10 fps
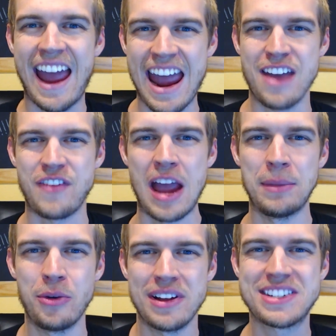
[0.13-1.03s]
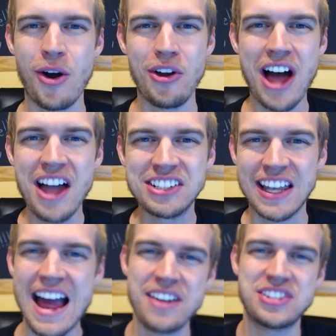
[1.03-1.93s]
Hey family, what's going on?
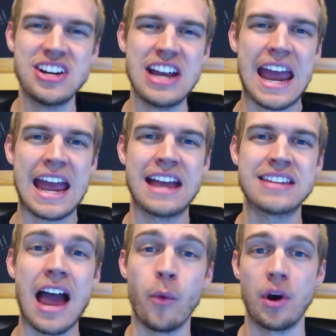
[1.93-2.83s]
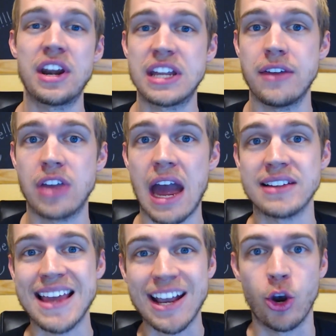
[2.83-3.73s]
Klaus here, and I wanted to give you
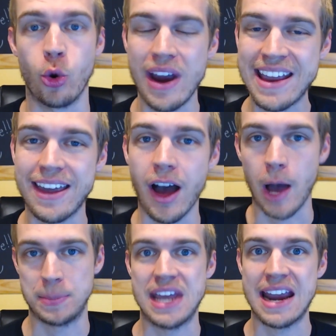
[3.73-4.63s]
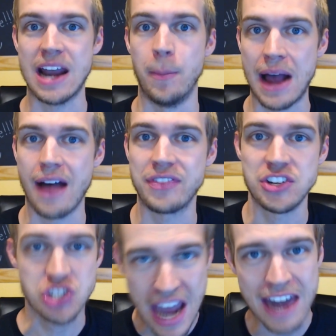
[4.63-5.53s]
guys a quick update about the
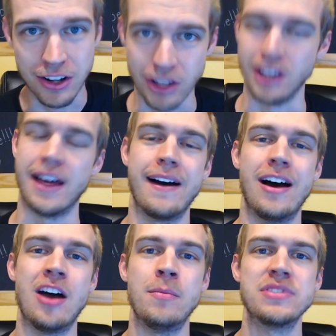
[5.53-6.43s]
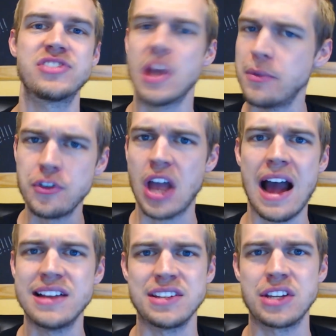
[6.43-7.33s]
channel. Some of you
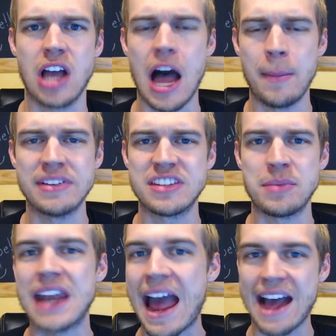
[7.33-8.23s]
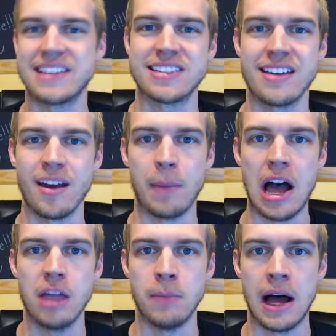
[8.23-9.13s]
guys in the comments have been asking
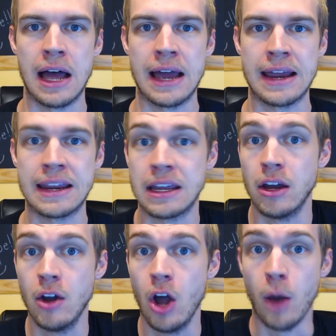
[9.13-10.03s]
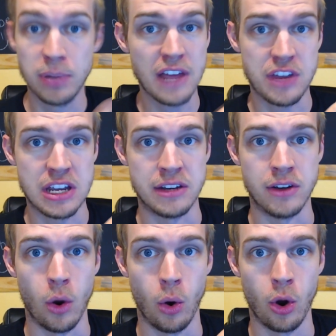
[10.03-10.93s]
about my
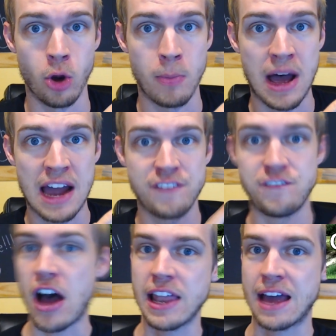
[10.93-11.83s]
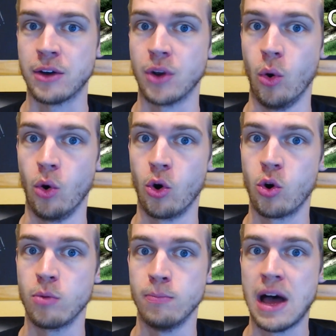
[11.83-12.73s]
Oblivion, or my Fallout,
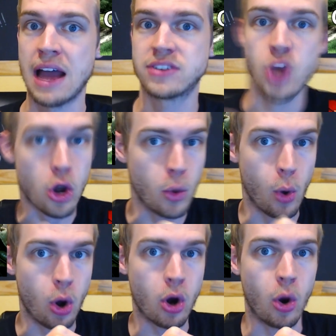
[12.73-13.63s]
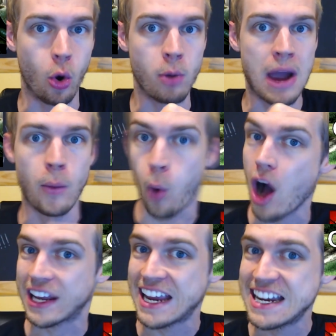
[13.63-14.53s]
or my Total War, or my
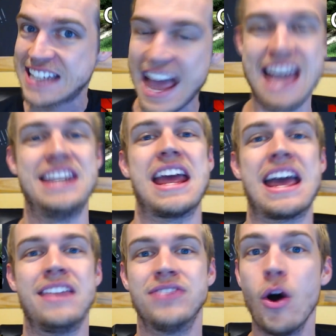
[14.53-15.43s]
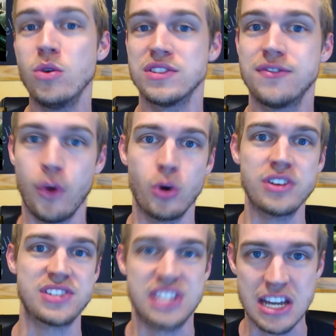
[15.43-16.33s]
Walking Dead, and those
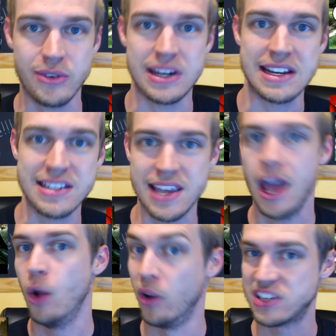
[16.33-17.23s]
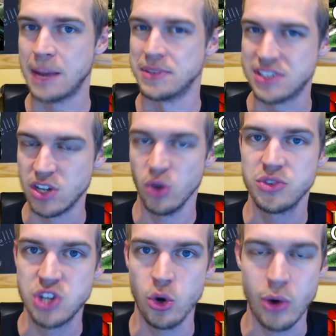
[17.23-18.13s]
four series, which I'm still
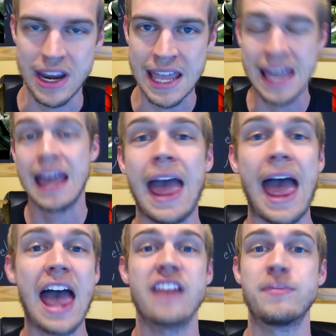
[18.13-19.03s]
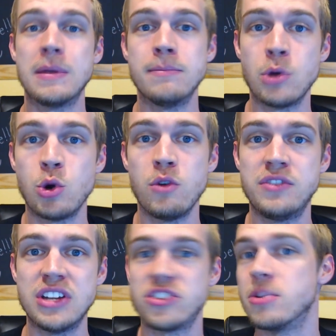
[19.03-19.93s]
doing, have been
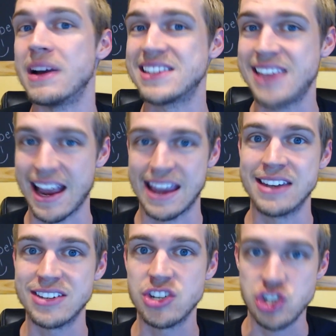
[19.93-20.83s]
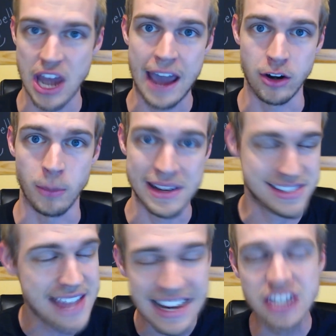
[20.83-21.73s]
moved to my second channel. My
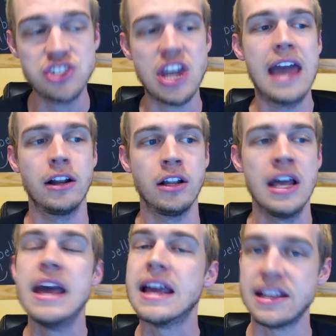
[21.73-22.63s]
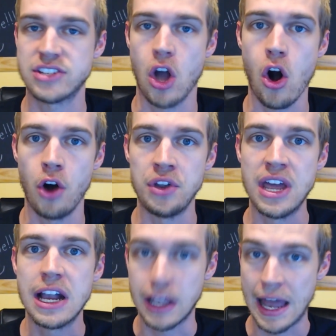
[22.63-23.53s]
second channel is called
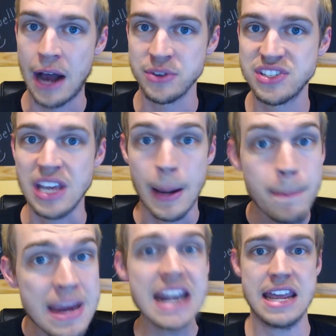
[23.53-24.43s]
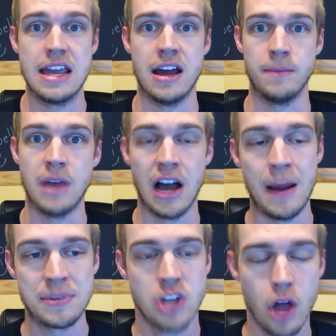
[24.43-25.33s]
Klaus Media.
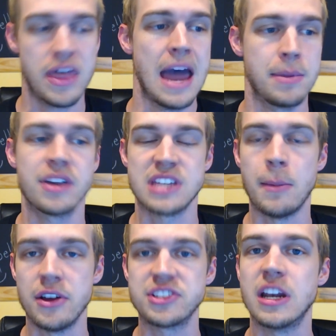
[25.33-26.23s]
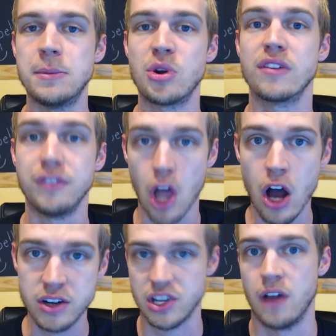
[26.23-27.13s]
It's called that because I'm also going to be doing
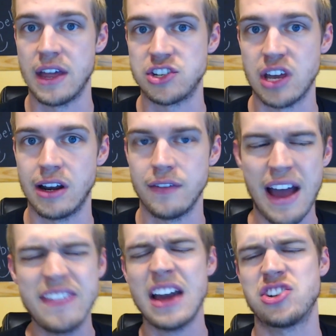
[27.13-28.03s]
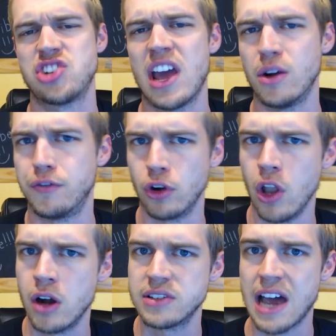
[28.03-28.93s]
vlogs on that channel. I've had that channel for a
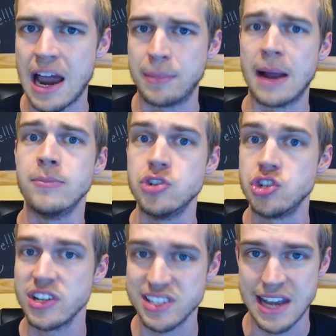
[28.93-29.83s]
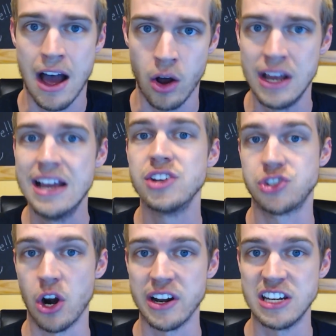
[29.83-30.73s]
long time, but I'm just now
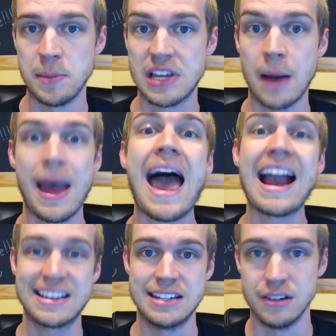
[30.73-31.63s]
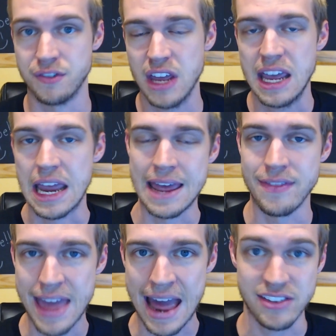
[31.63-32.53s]
starting to become active
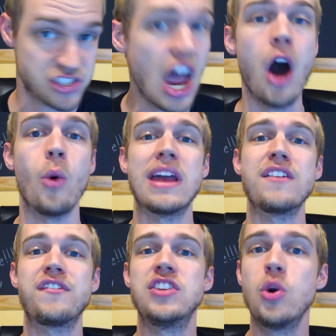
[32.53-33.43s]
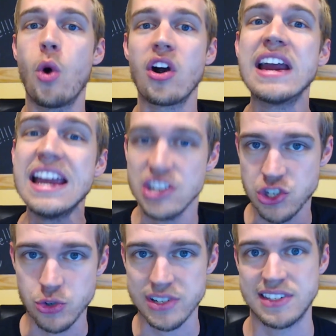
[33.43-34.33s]
in that. So if you are
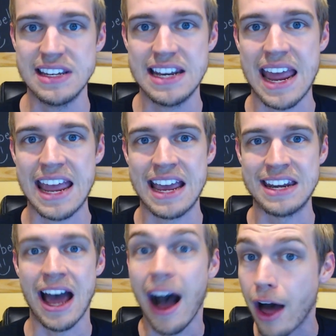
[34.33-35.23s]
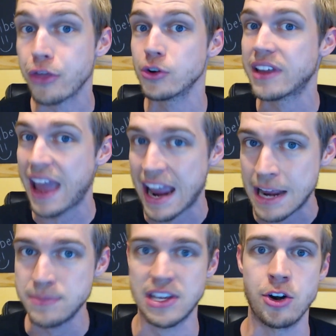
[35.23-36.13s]
interested in other
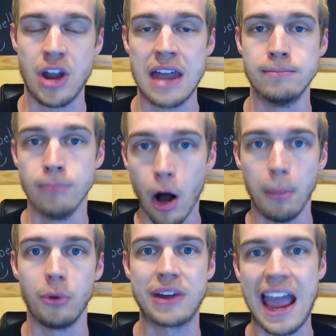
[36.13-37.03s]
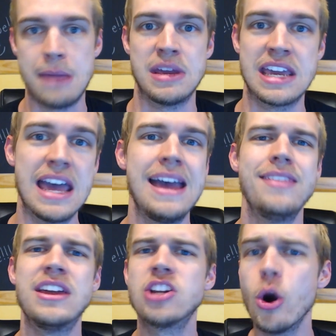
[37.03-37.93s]
games that are not mobile gaming,
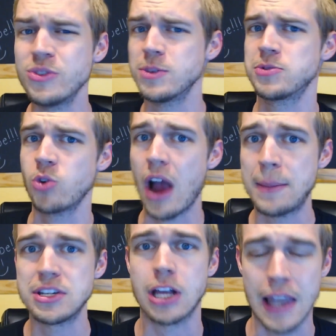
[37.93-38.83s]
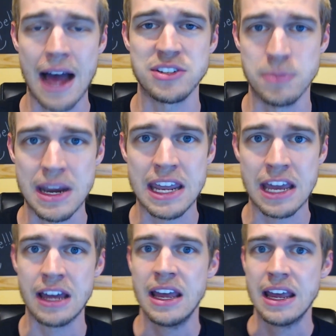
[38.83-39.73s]
then go subscribe to Klaus Media.